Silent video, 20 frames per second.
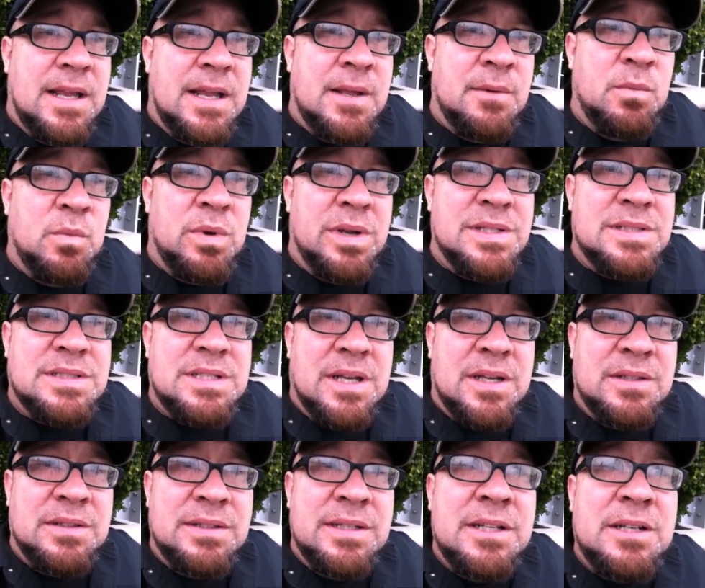It was
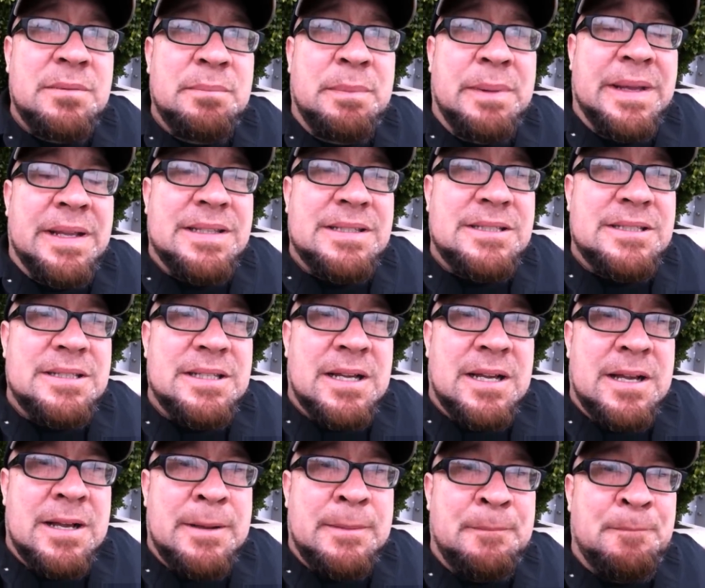a little bit,
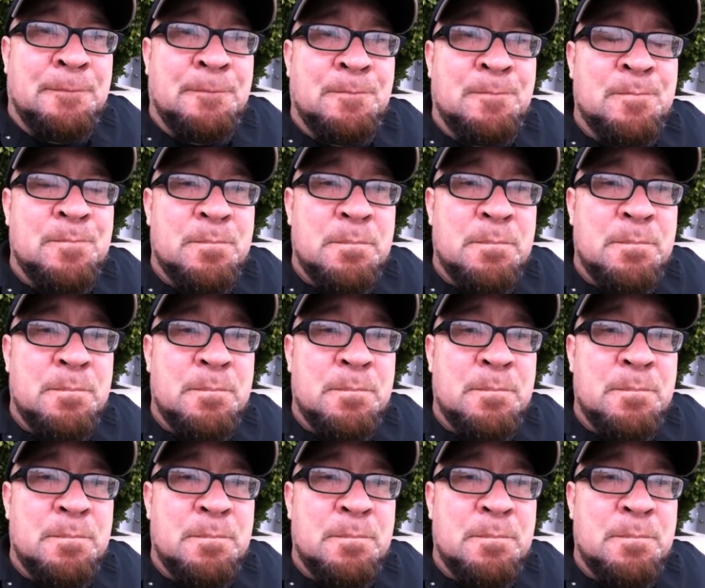um,